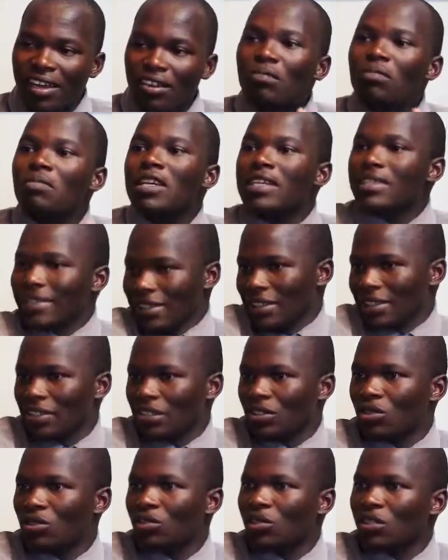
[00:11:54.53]

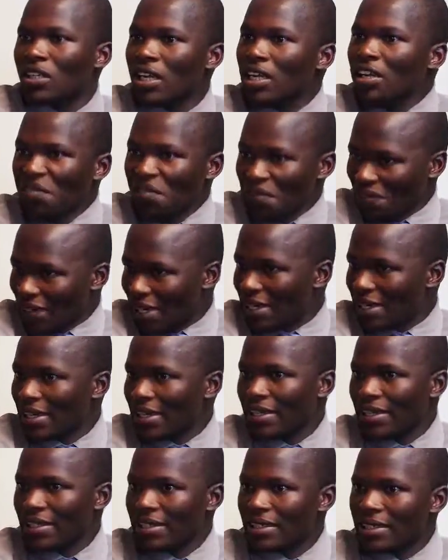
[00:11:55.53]
complications due to delivery
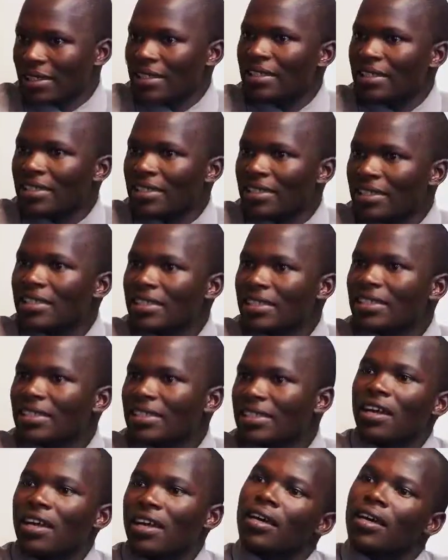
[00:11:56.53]
and stuff like
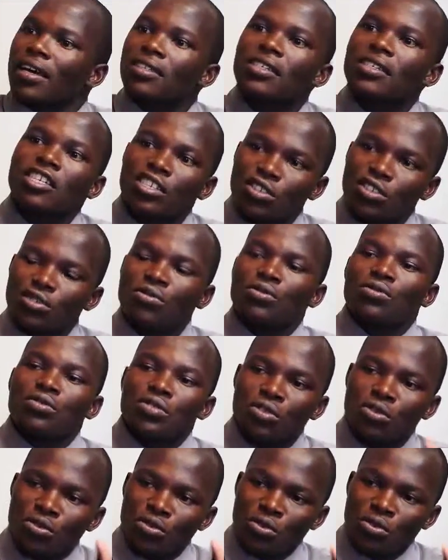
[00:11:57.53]
that. So
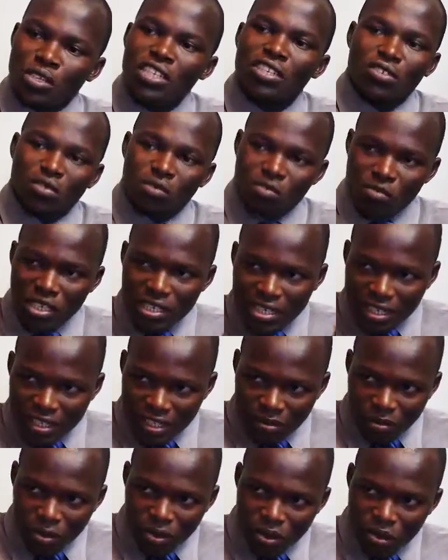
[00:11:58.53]
you need to monitor
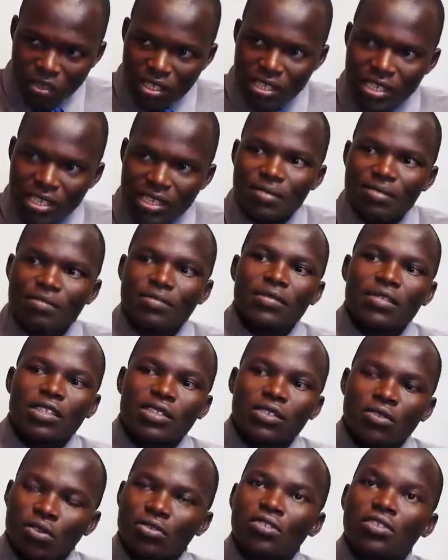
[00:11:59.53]
them closely.
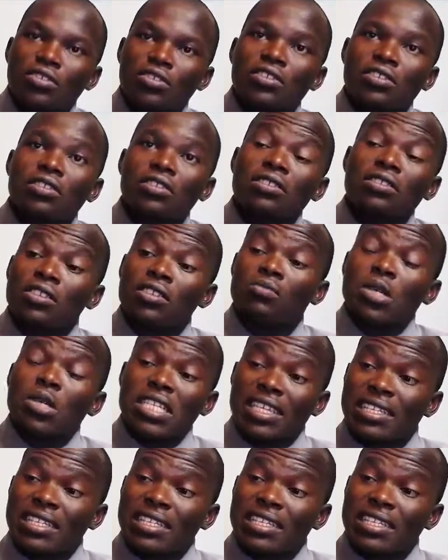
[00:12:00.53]
You also need to monitor